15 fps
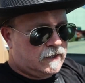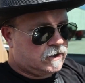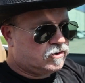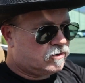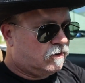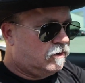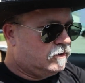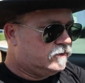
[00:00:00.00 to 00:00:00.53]

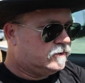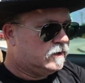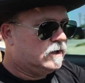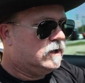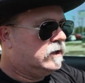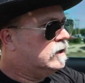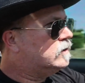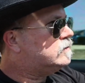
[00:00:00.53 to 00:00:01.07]
controls.
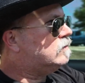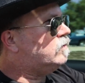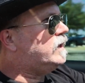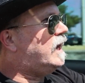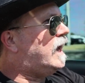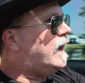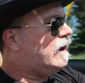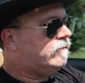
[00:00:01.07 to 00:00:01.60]
So we
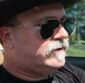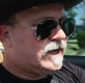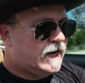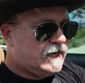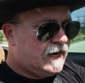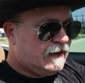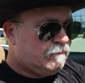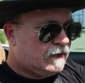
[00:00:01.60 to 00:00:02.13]
have
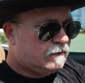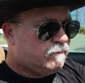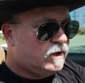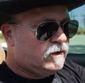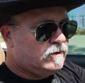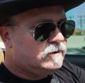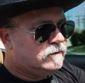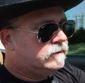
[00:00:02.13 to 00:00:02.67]
dynamic
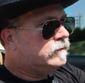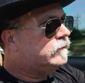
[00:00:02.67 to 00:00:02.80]
mode.